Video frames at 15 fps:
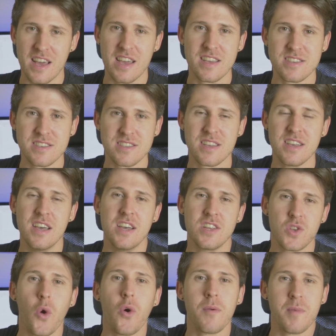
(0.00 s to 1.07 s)
list.
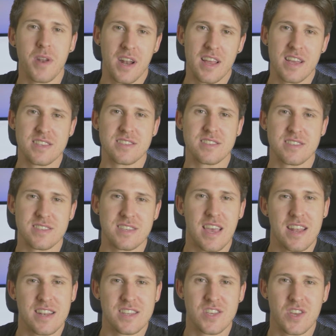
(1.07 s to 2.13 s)
Tournament lists
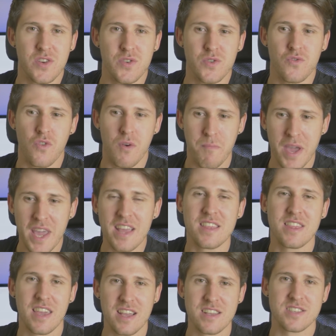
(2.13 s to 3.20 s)
tend to repeat
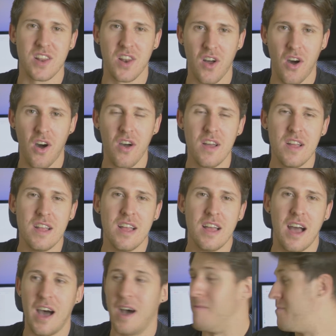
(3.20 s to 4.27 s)
things a lot.
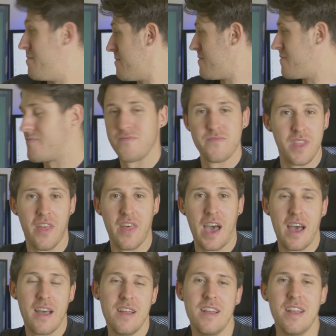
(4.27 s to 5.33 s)
Like
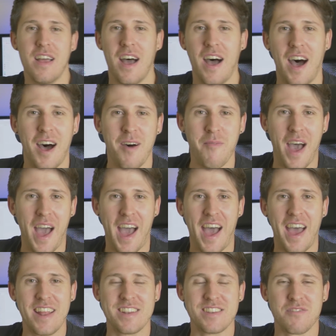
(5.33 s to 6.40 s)
that,
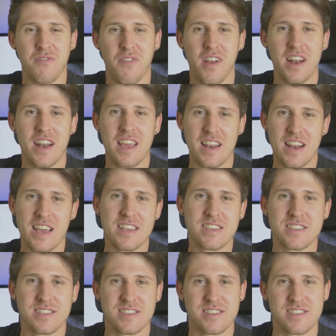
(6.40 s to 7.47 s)
and friendly
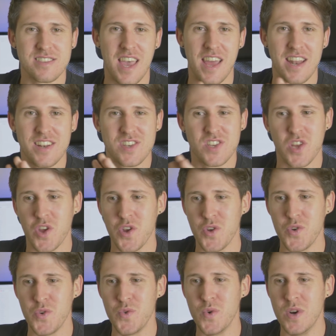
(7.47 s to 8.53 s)
lists tend
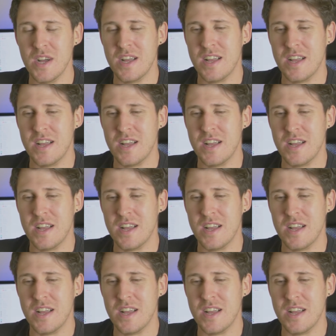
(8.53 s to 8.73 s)
to